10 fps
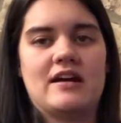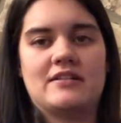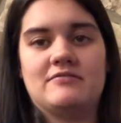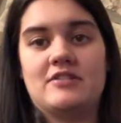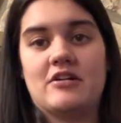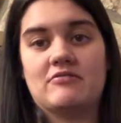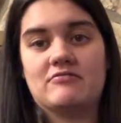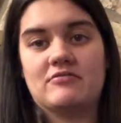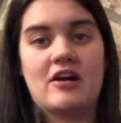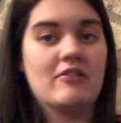I
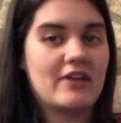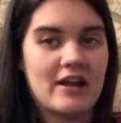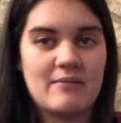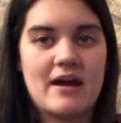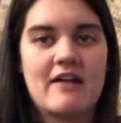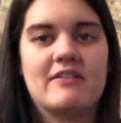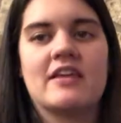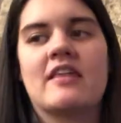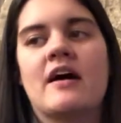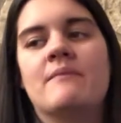don't know that I'm
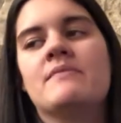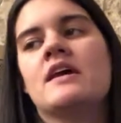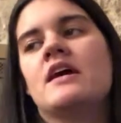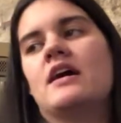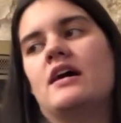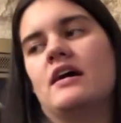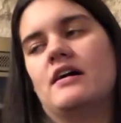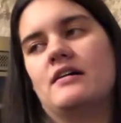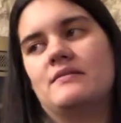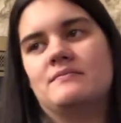having them.
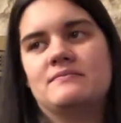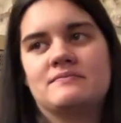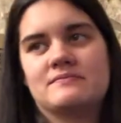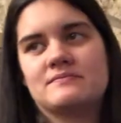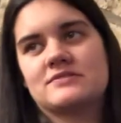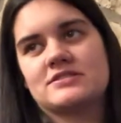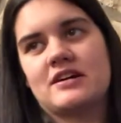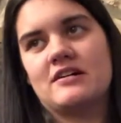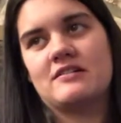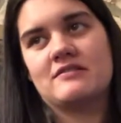Um,
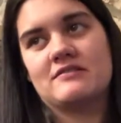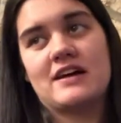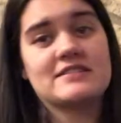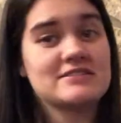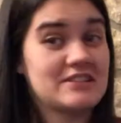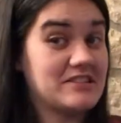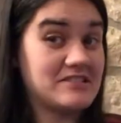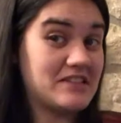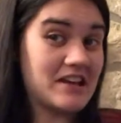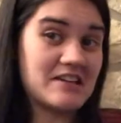so that's a
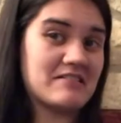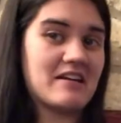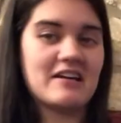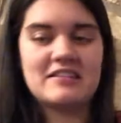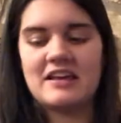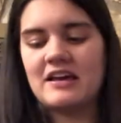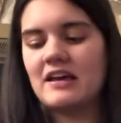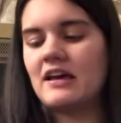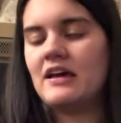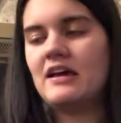good thing, I think.
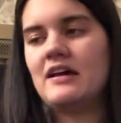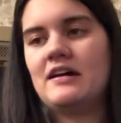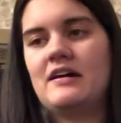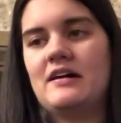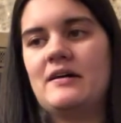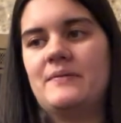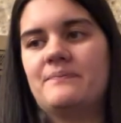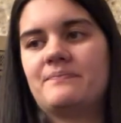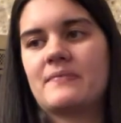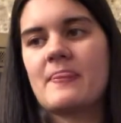
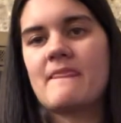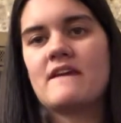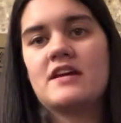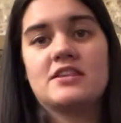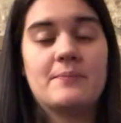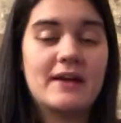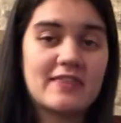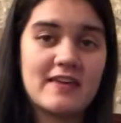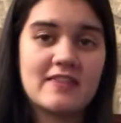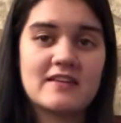Um, the
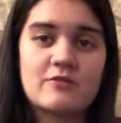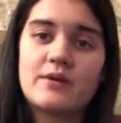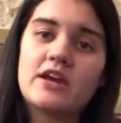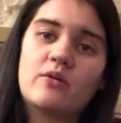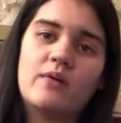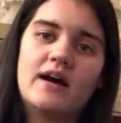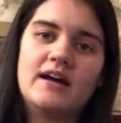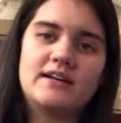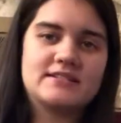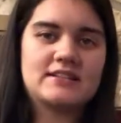big thing this week
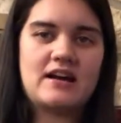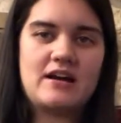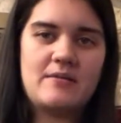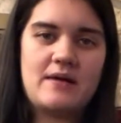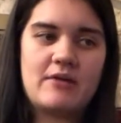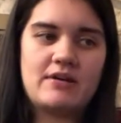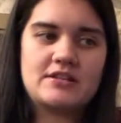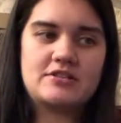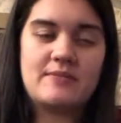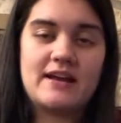was um, I
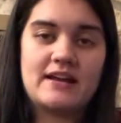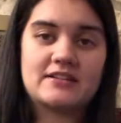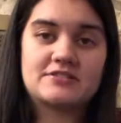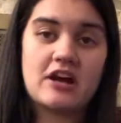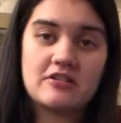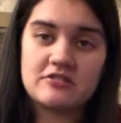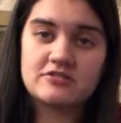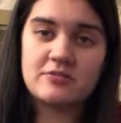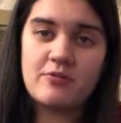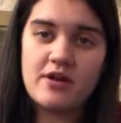went to my next
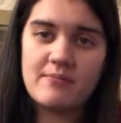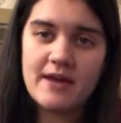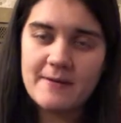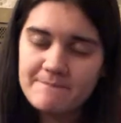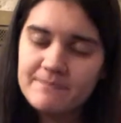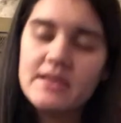doctor's appointment